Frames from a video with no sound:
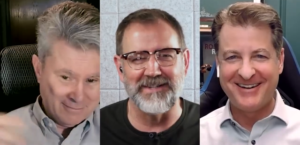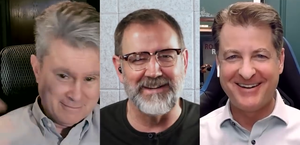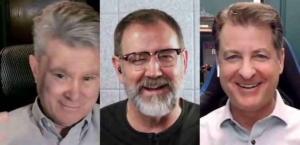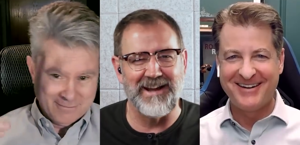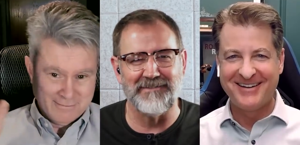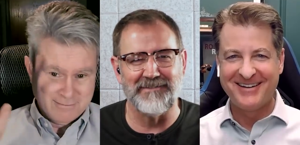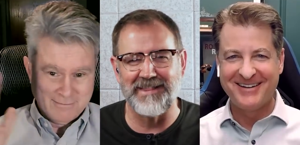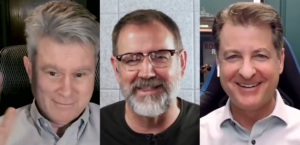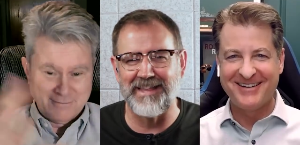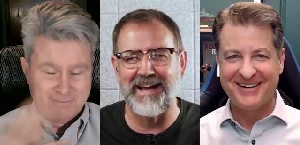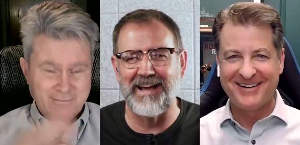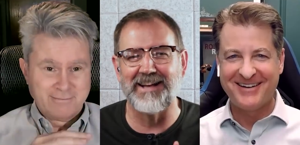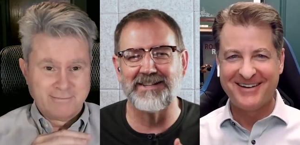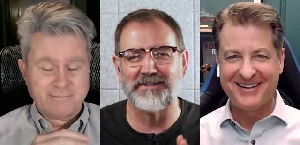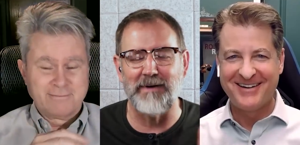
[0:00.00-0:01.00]
Speaker 1: and
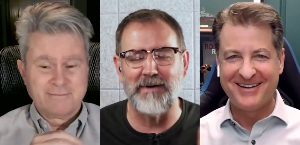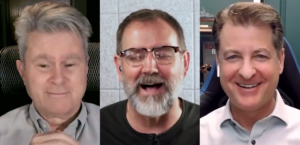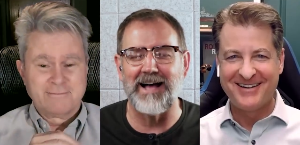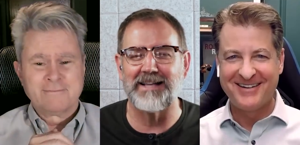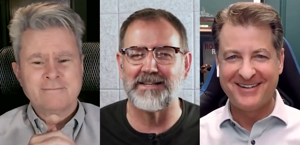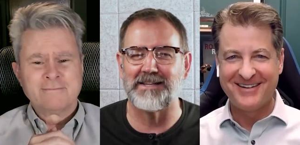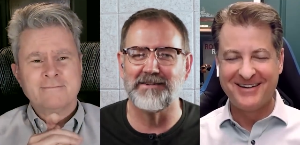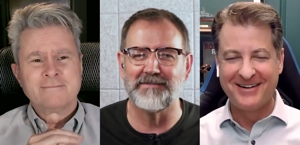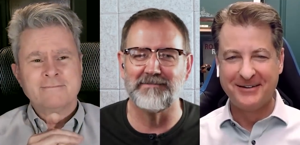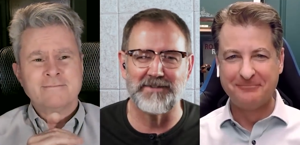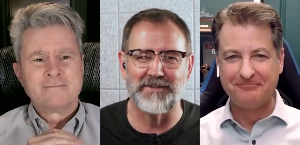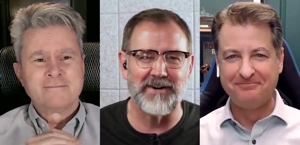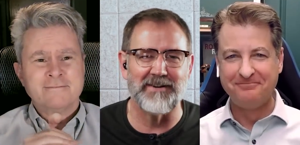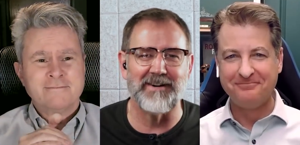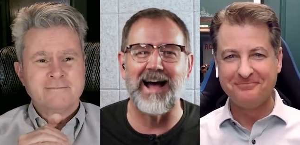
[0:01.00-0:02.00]
everything else,
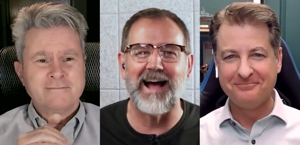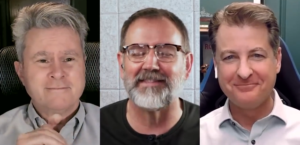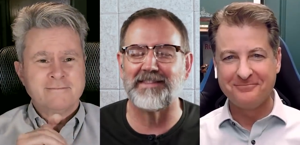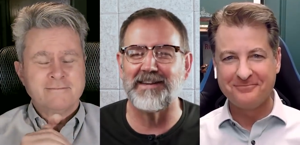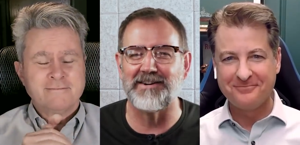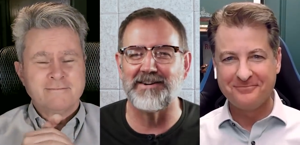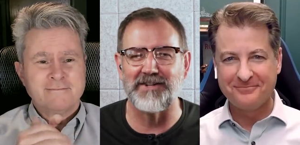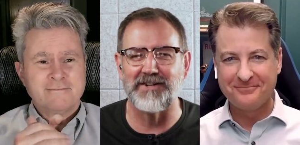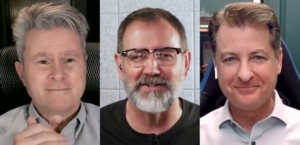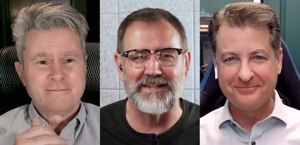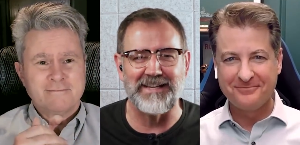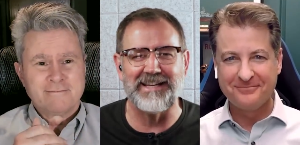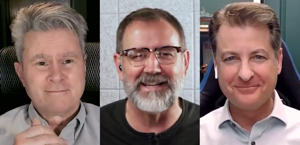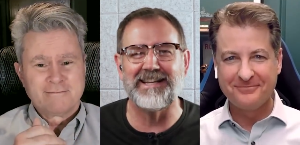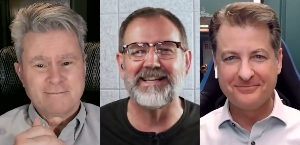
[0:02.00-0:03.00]
possums, they're out there
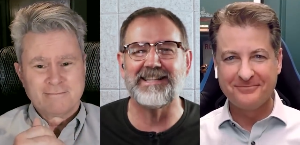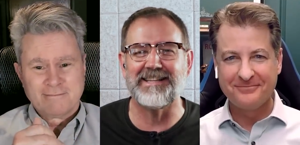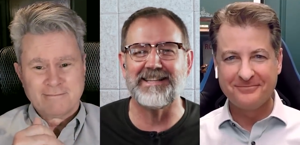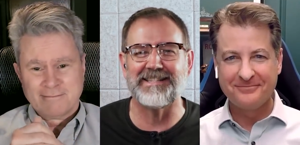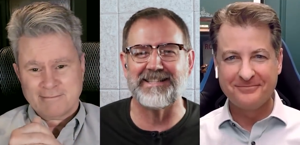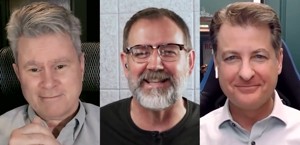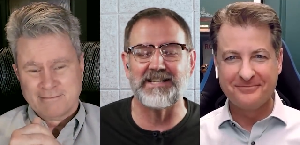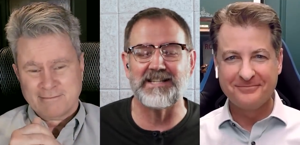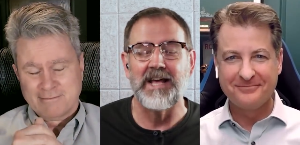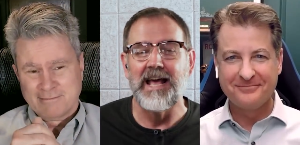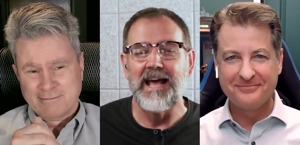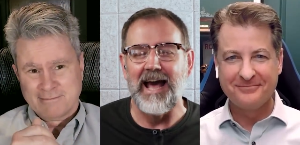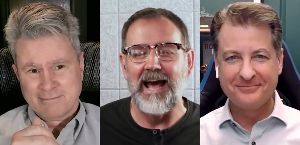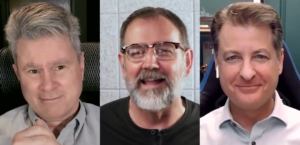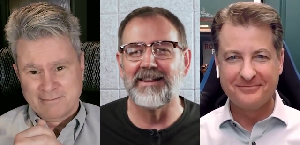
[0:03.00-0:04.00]
just eating these things.
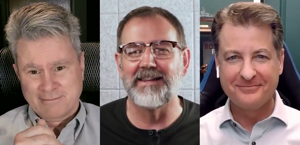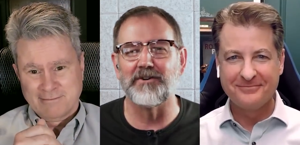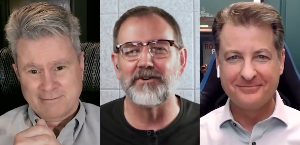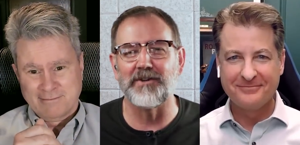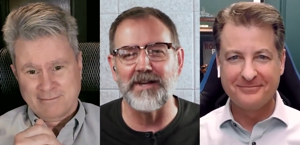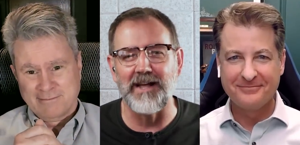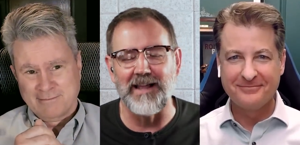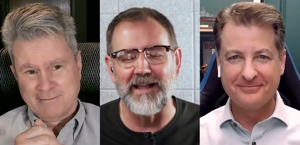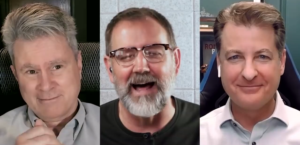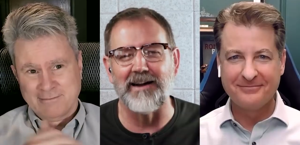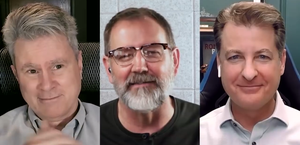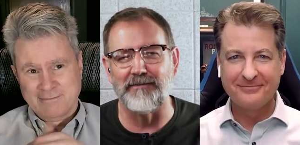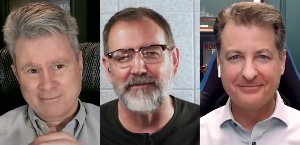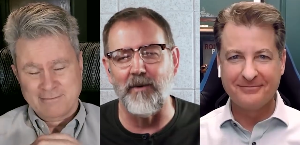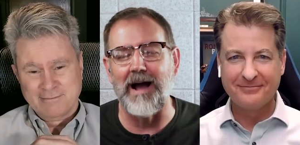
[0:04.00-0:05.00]
And literally, a lot
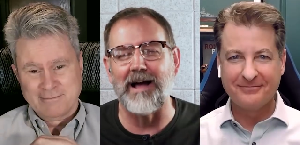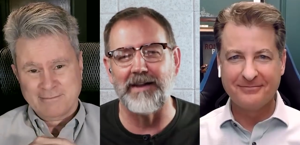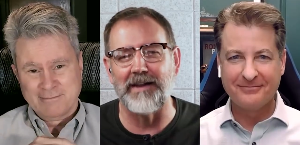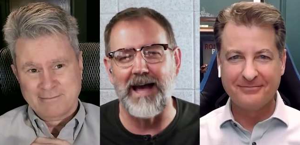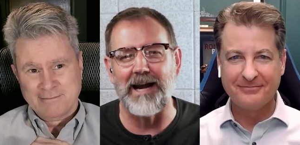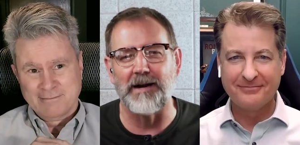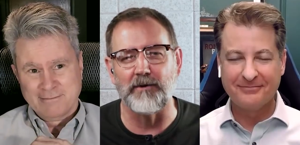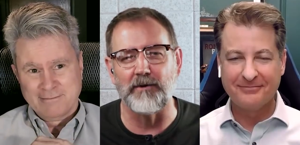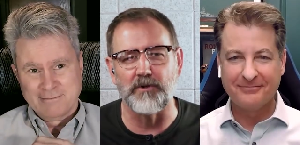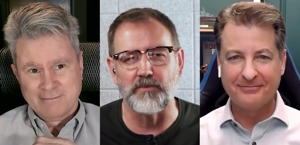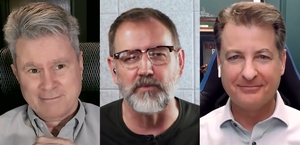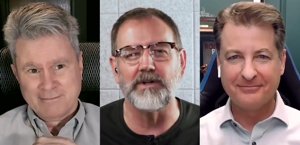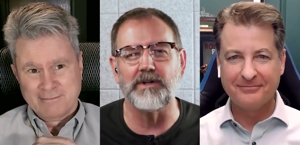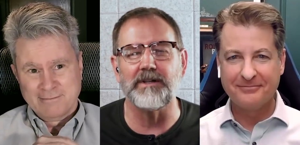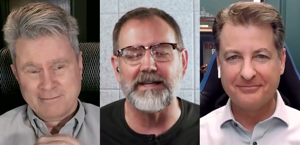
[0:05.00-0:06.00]
of wild
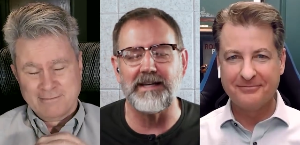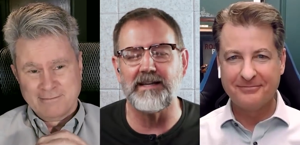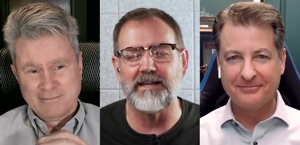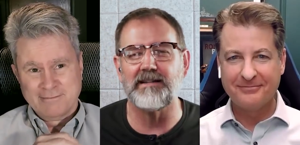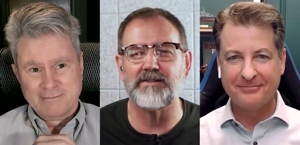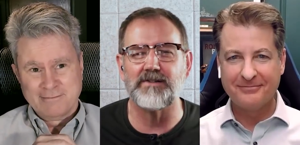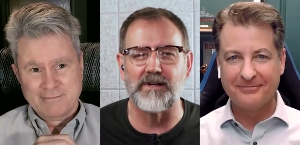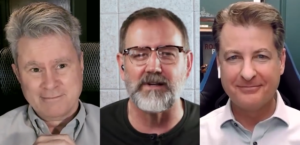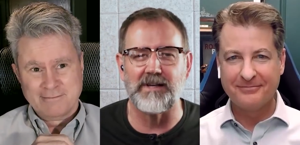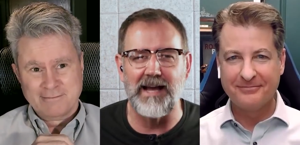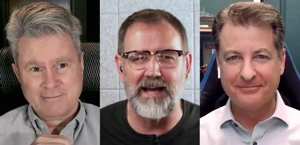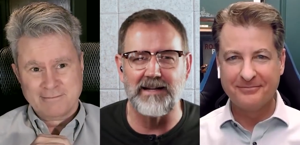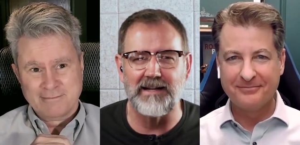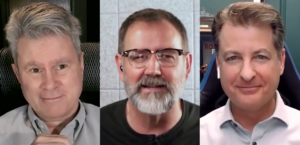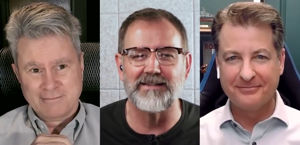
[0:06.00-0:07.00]
animals will eat
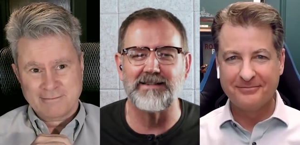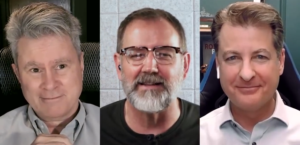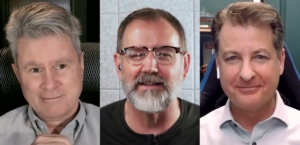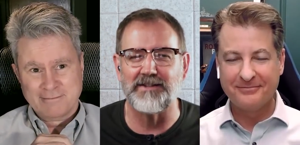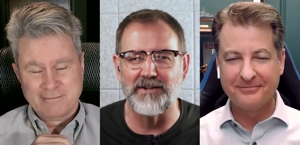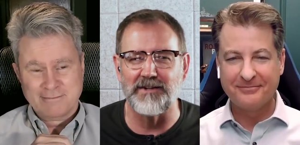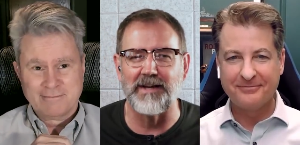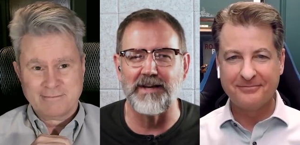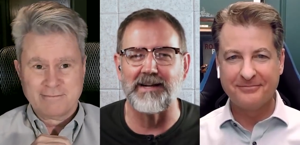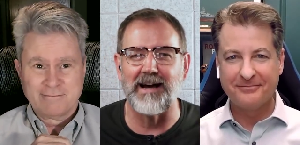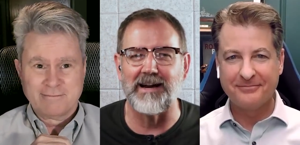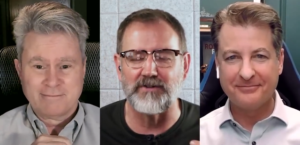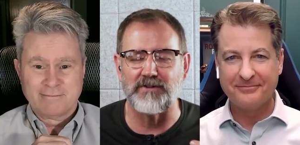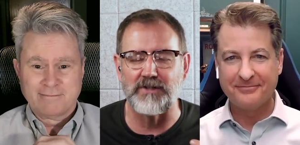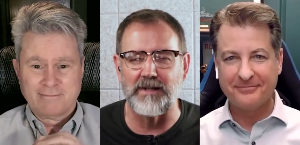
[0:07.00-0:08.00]
cicadas until they
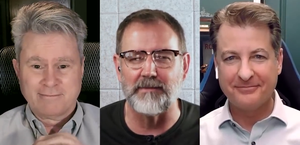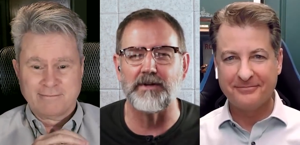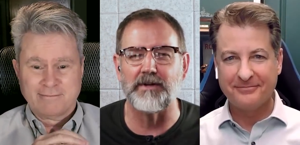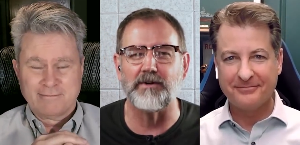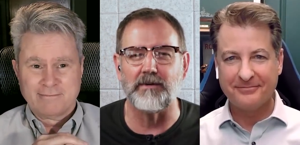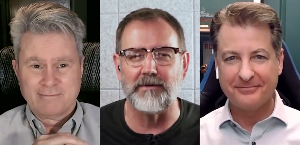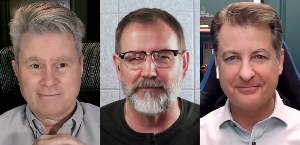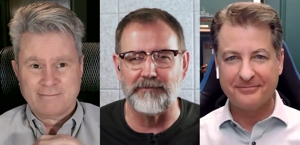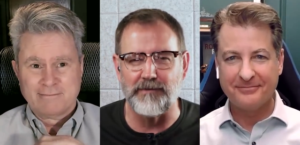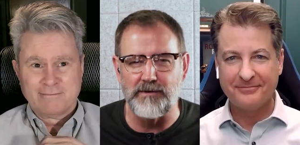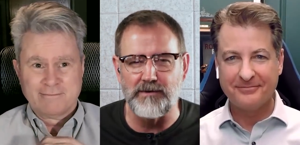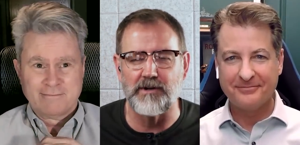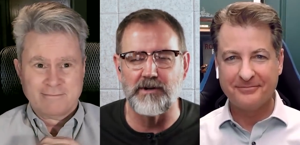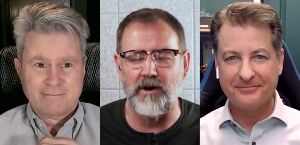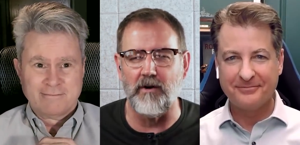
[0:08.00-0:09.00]
kind of slip into a
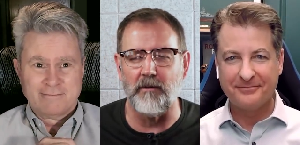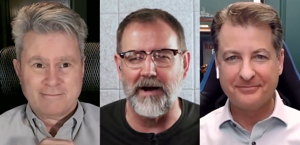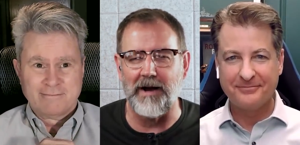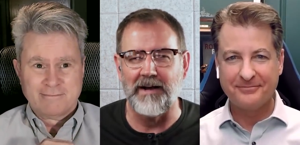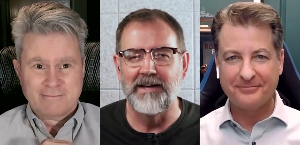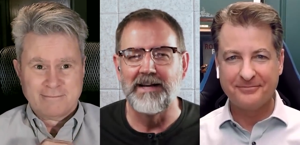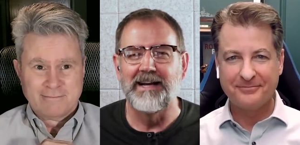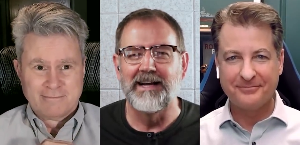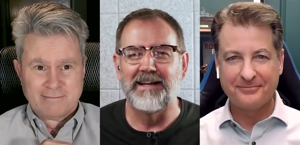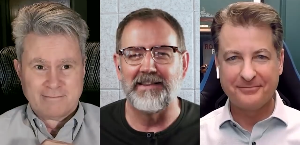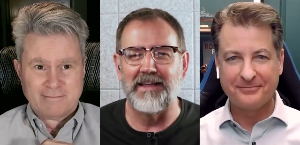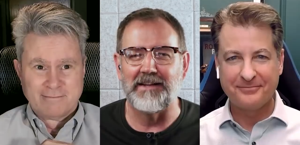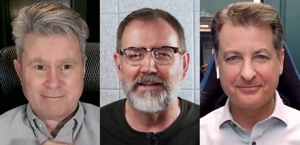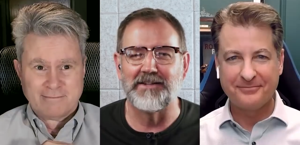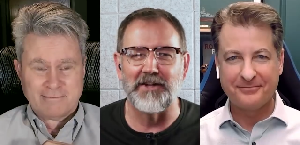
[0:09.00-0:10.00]
food coma,
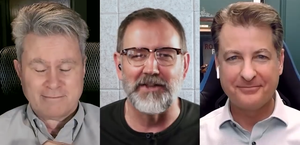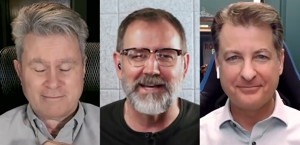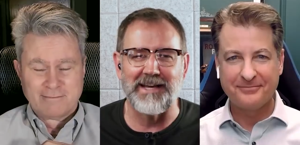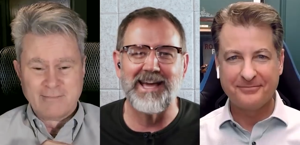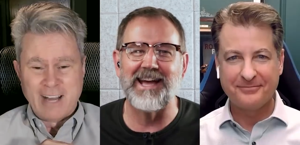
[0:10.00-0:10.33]
they, until they